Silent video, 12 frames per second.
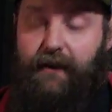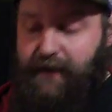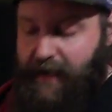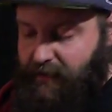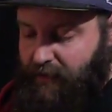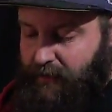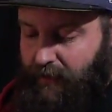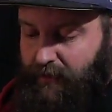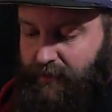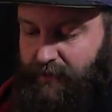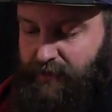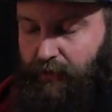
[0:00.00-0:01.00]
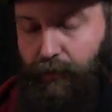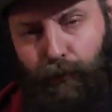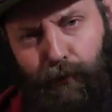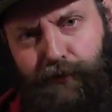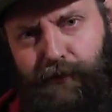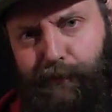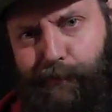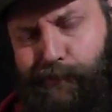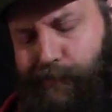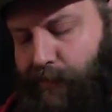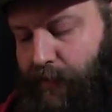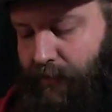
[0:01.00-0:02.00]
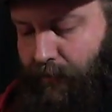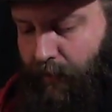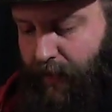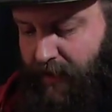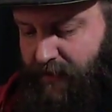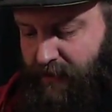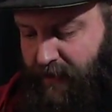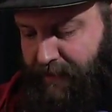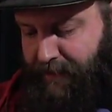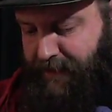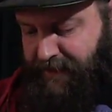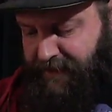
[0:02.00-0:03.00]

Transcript: Kang the Conqueror is awesome. He's all about time.